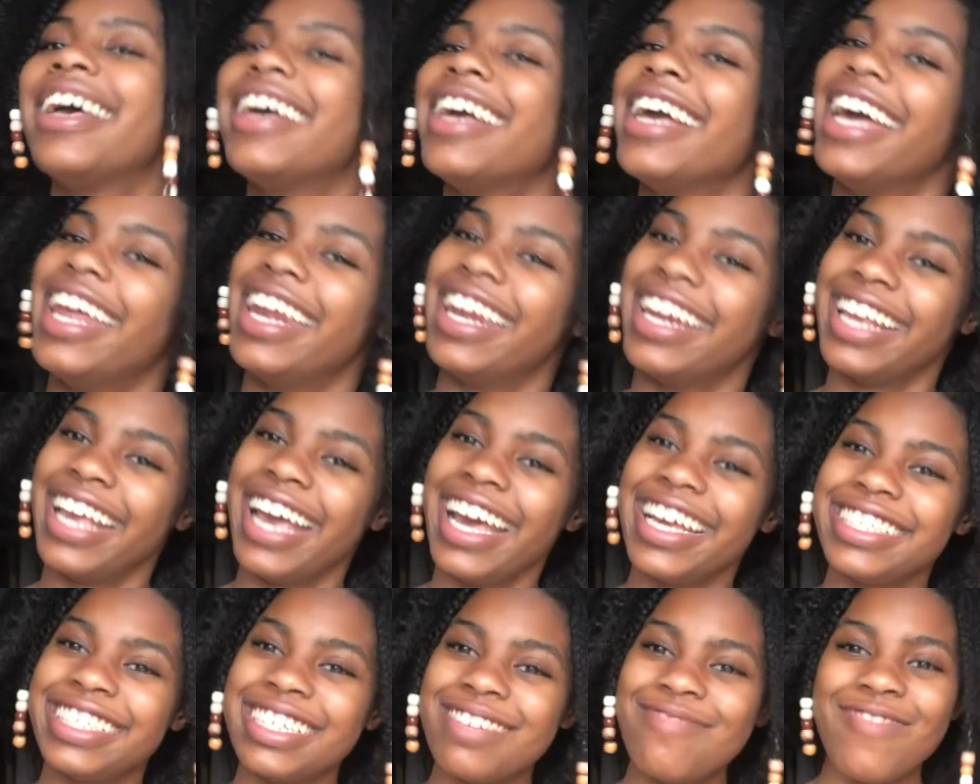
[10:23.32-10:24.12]
And
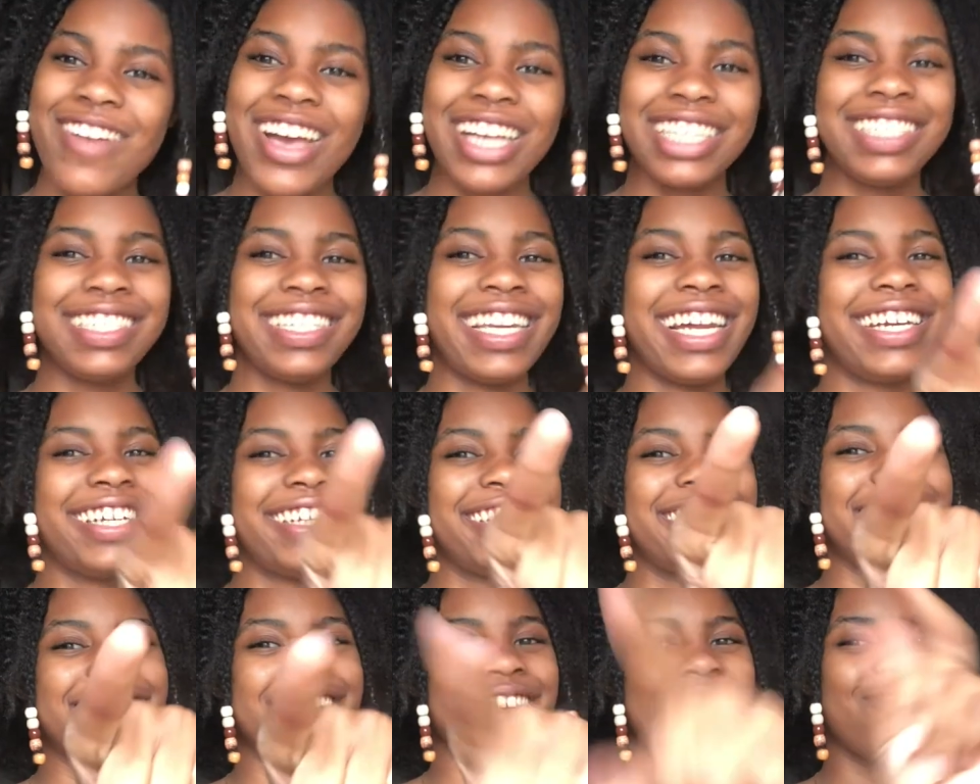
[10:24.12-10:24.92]
yes, I'm vaccinated,
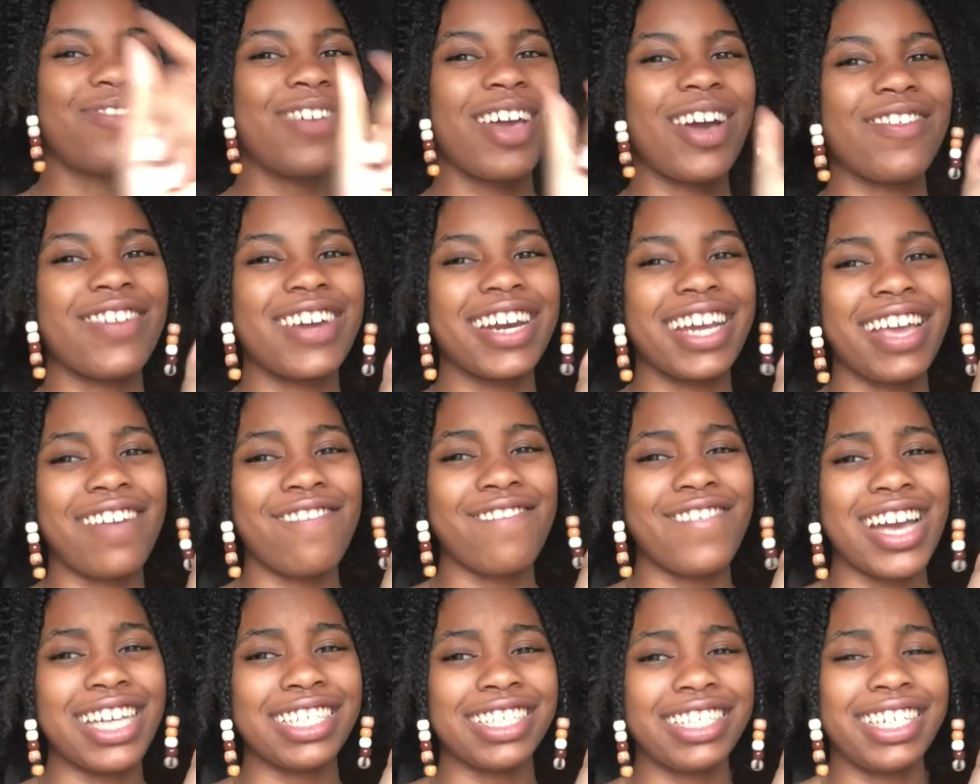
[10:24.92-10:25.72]
so if y'all want to get
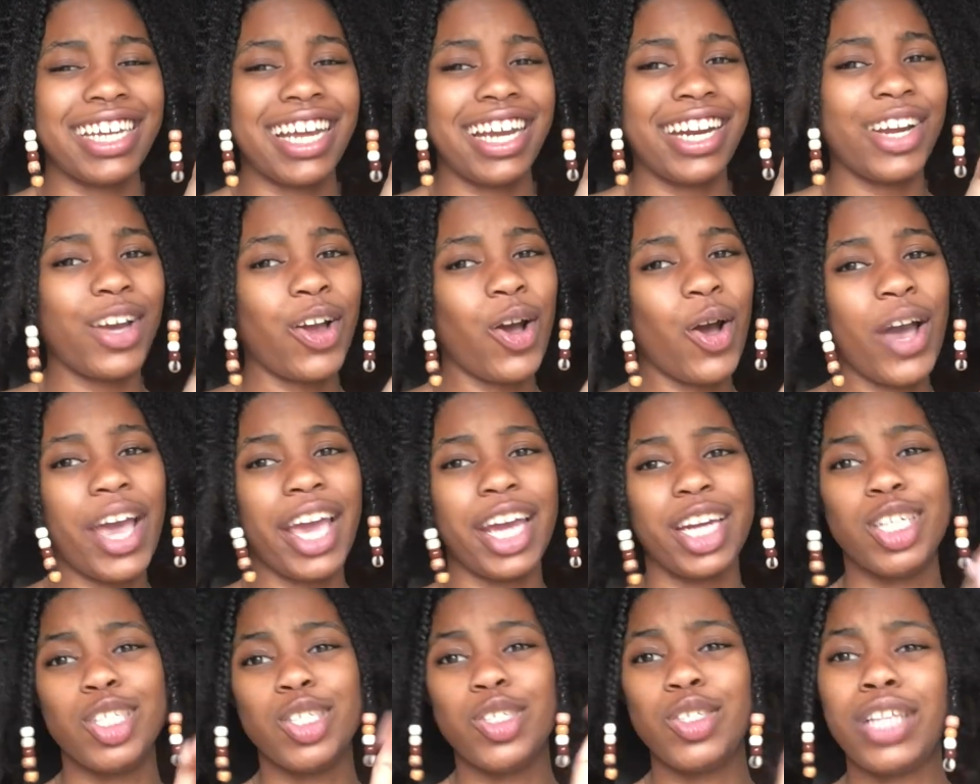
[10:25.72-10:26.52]
vaccinated, go ahead
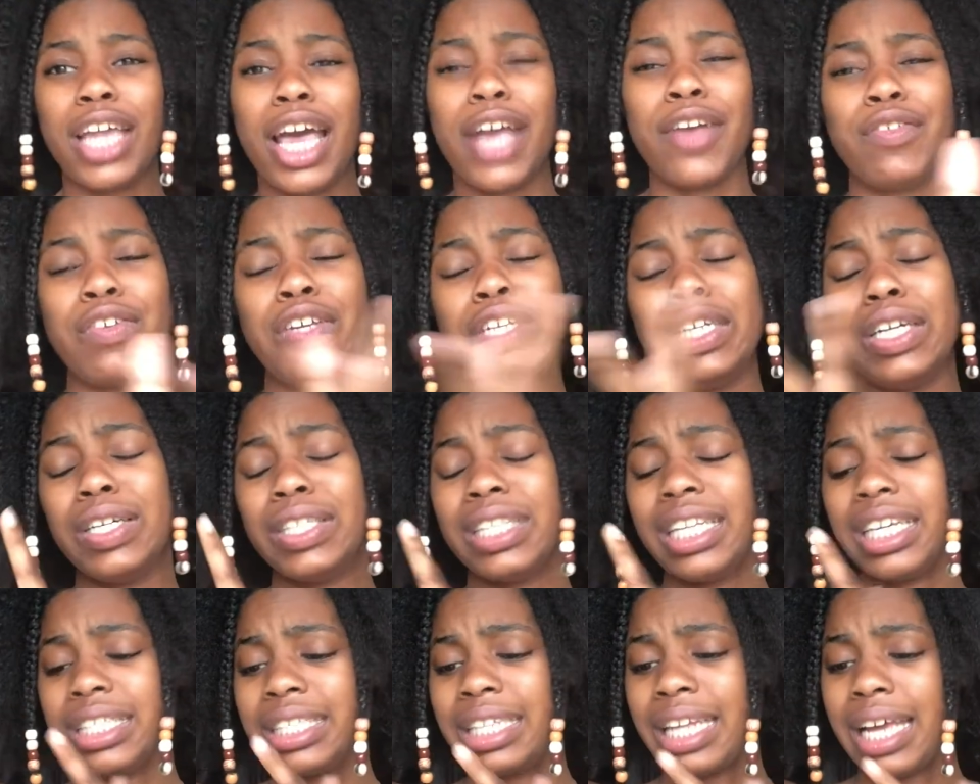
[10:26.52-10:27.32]
and do that. If you don't,
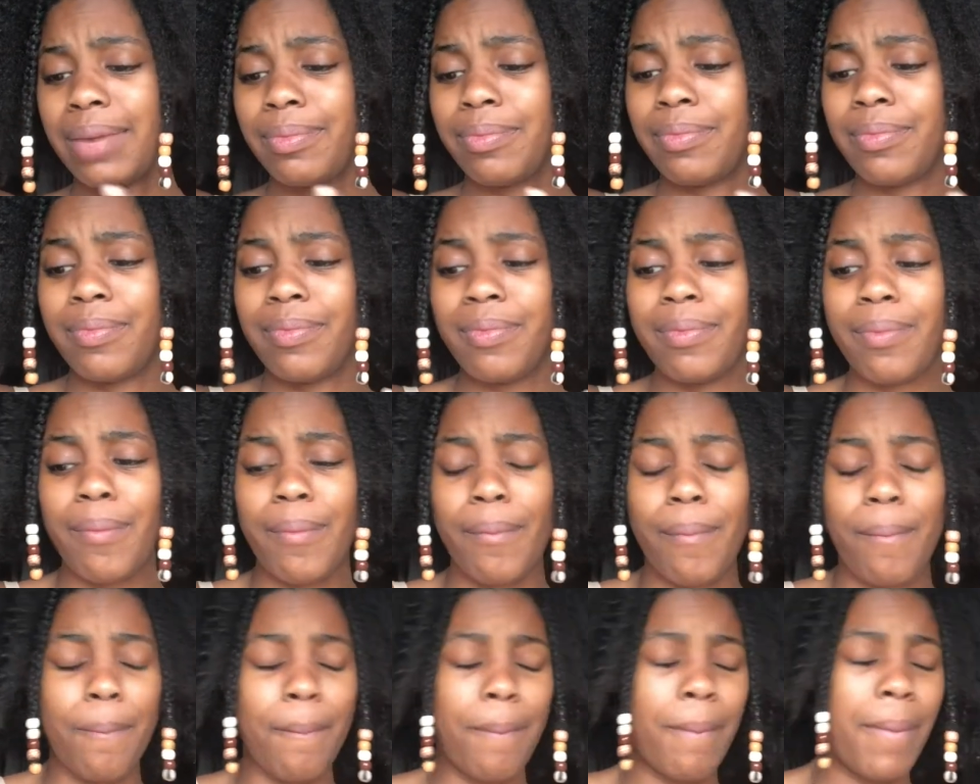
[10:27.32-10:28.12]
that's not
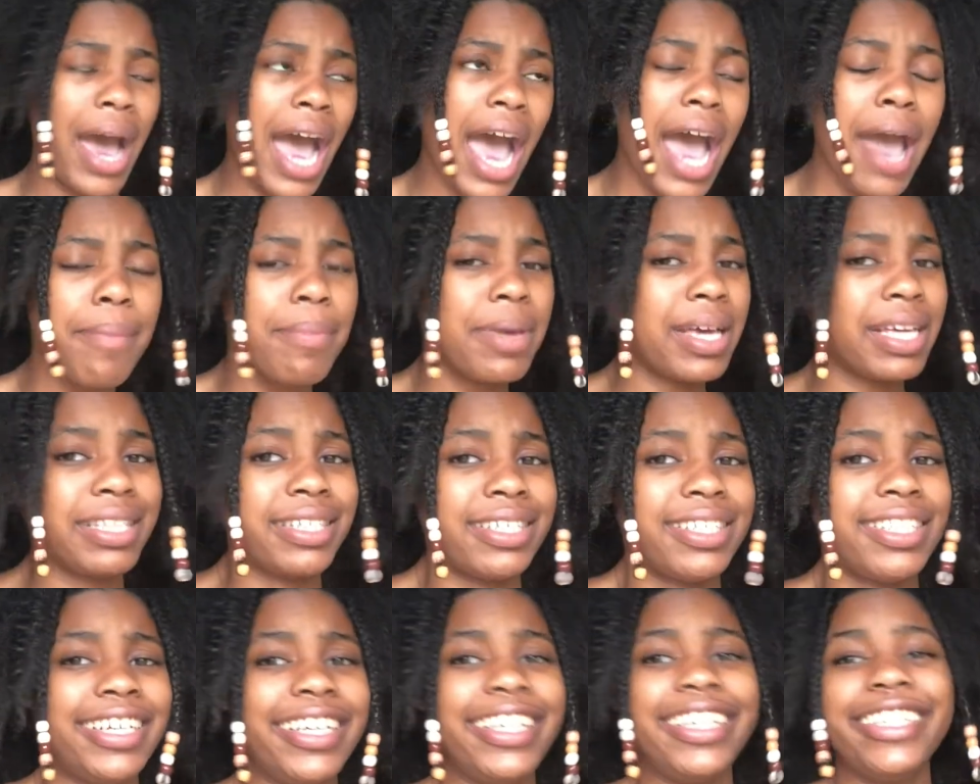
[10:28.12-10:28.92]
my
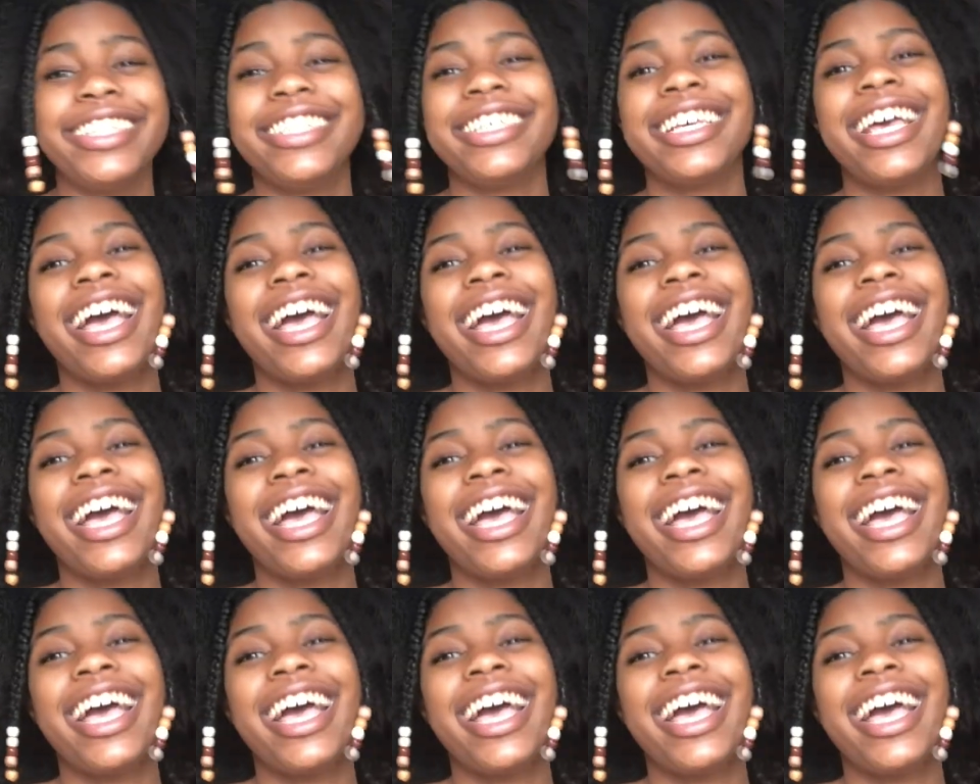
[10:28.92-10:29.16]
business.